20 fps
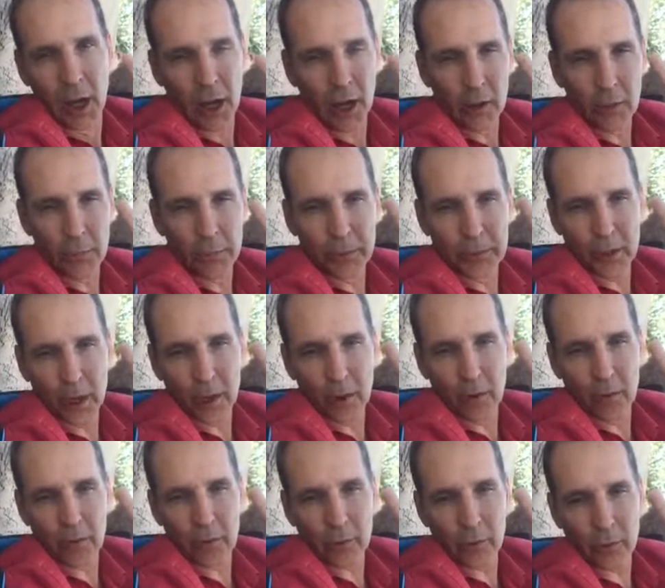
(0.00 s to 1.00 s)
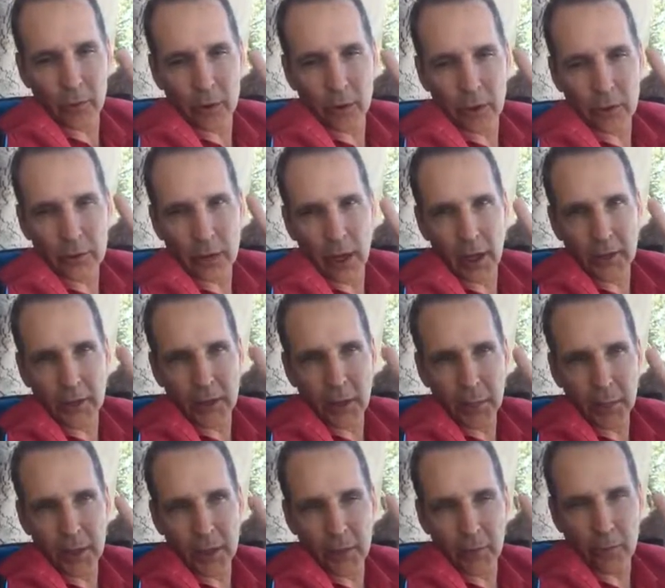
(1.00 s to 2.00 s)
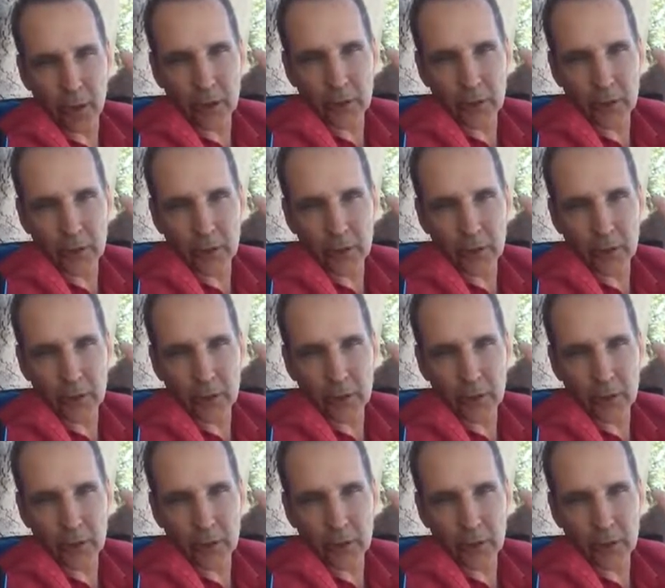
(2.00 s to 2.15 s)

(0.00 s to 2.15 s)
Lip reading: I hope you take over the world, and someday you're